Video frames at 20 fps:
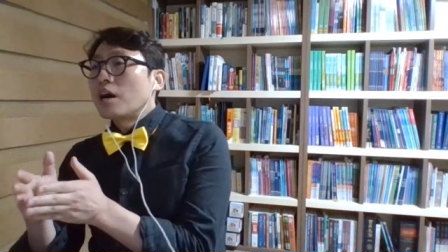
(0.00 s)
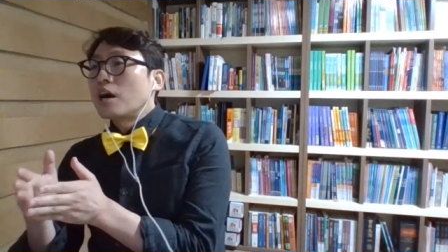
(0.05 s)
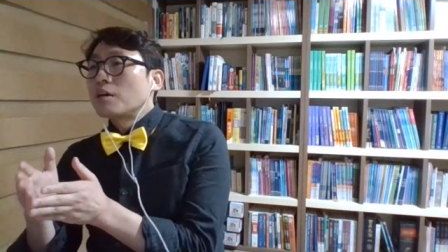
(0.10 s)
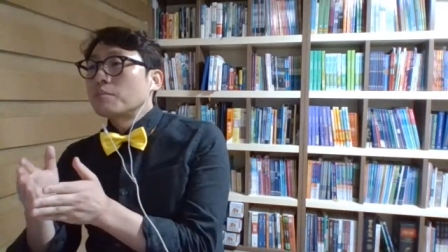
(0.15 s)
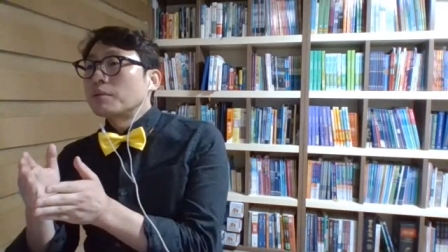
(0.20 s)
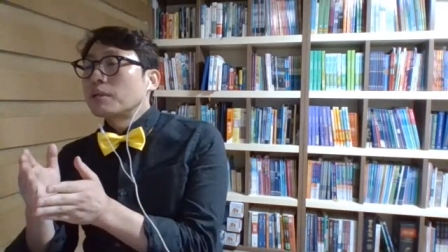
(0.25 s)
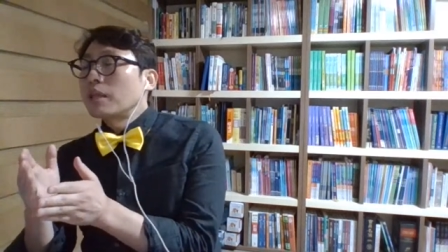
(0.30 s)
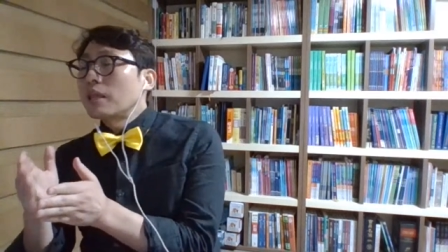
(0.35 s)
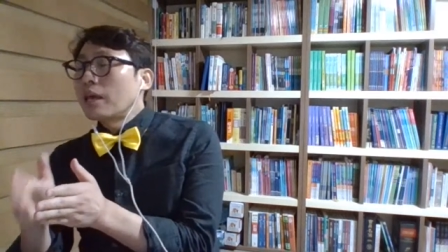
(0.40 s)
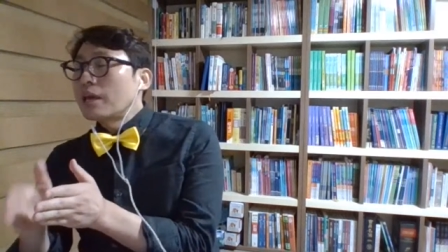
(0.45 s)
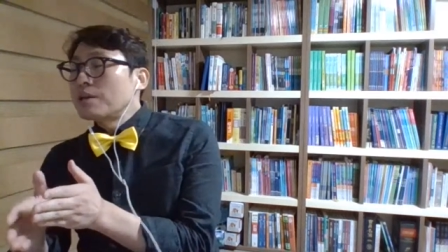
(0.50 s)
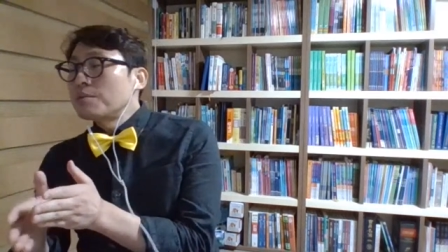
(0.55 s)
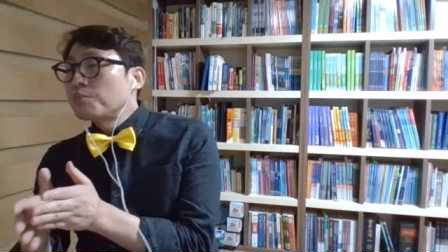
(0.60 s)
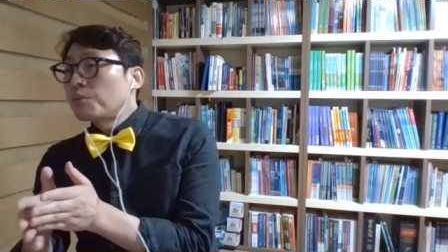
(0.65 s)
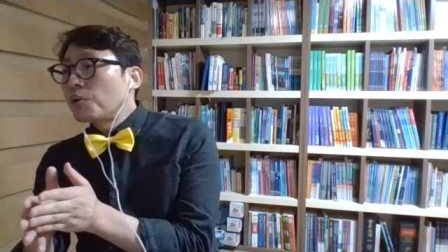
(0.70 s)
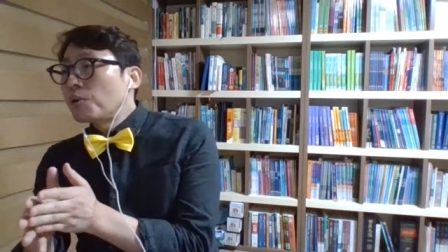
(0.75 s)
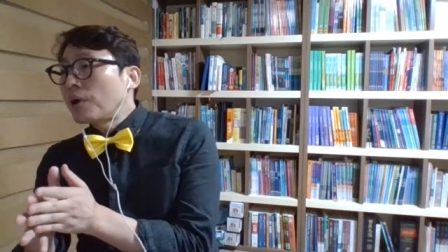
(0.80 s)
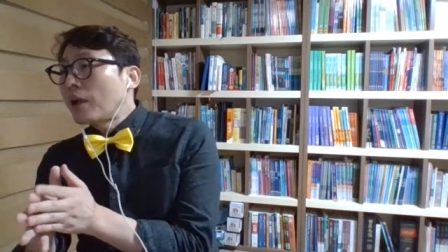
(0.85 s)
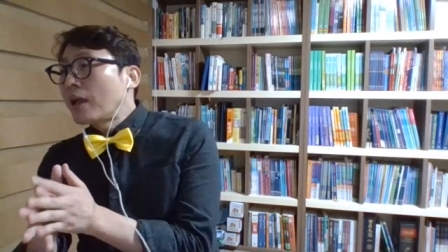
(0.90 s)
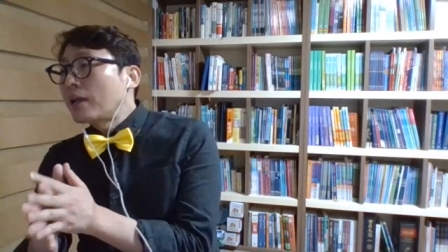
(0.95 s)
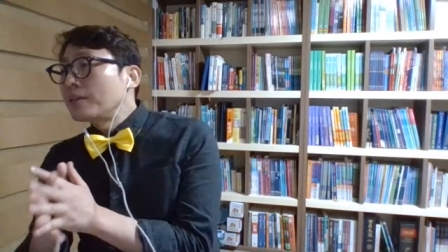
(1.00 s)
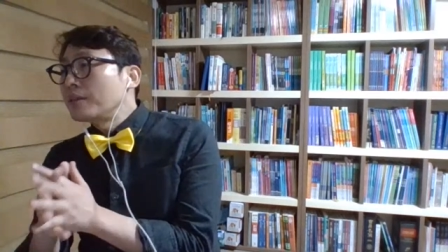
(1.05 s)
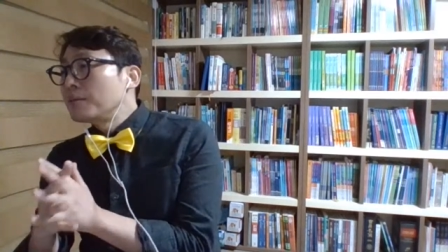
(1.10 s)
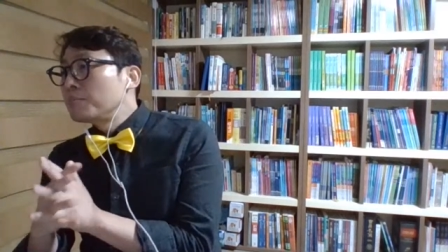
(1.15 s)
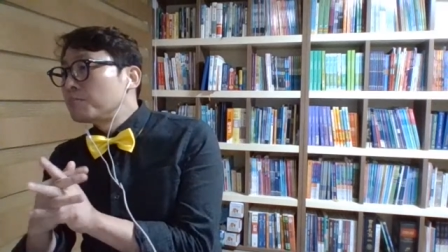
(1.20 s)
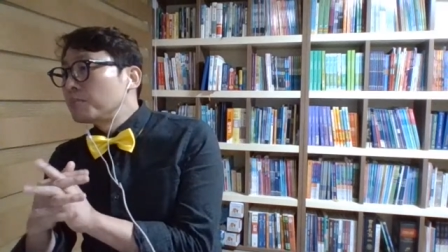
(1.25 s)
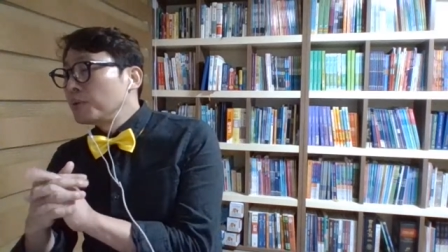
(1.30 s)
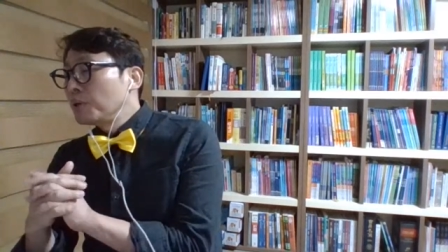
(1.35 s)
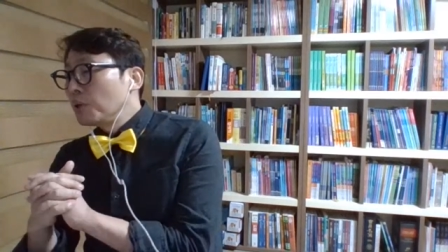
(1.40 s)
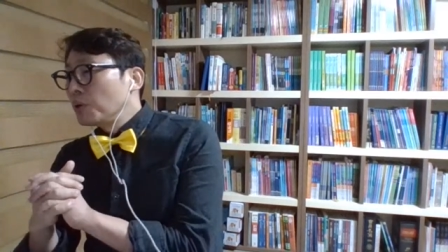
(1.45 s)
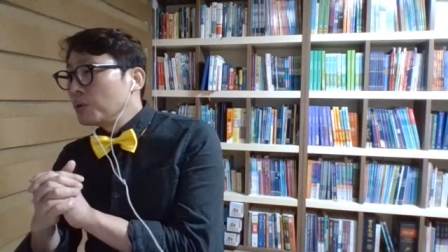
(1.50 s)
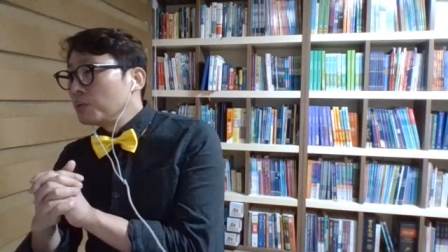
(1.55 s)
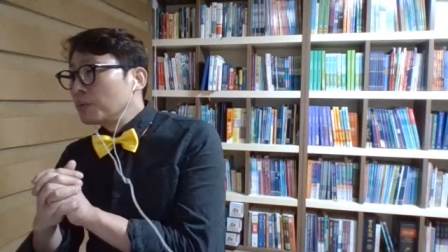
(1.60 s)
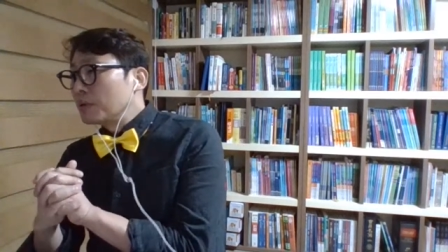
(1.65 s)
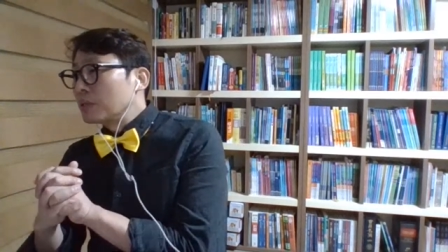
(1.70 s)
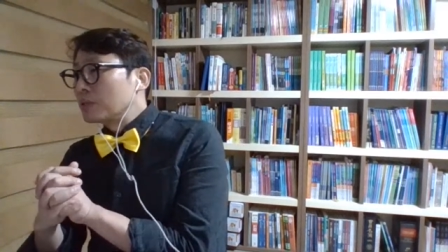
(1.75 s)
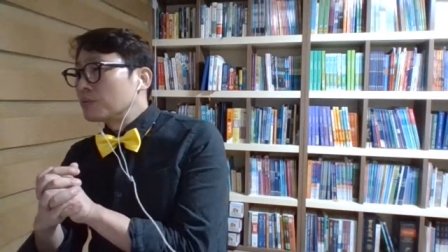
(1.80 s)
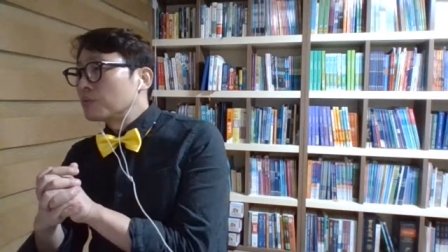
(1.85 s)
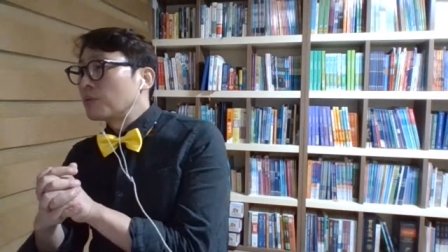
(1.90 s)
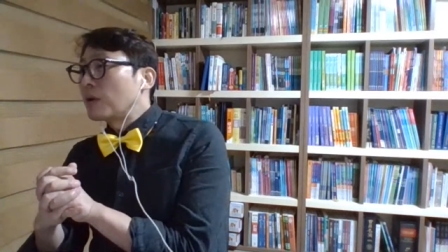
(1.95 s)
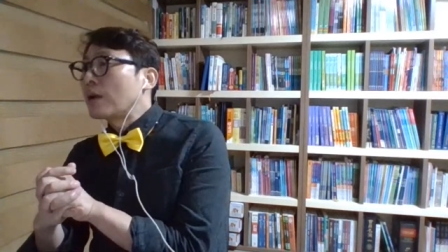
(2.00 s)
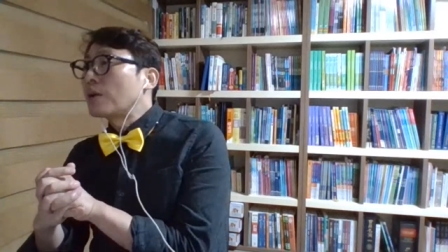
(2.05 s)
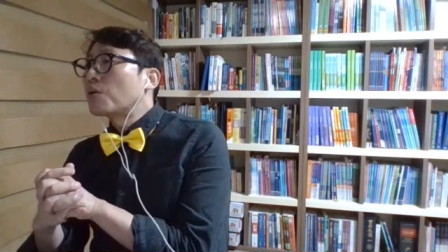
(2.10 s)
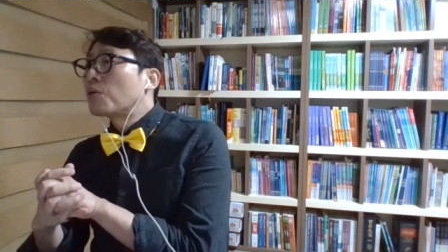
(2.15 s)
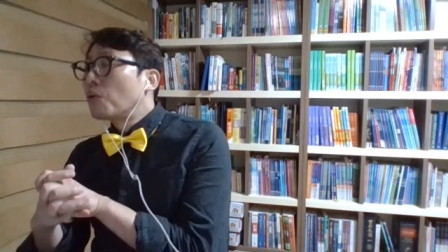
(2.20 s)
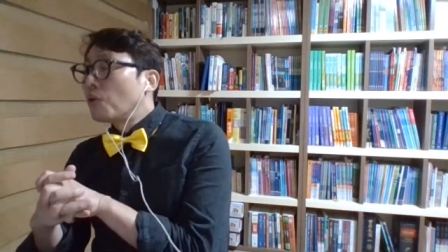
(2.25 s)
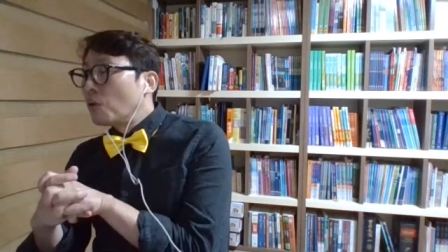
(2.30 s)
of Labor and Employment, right?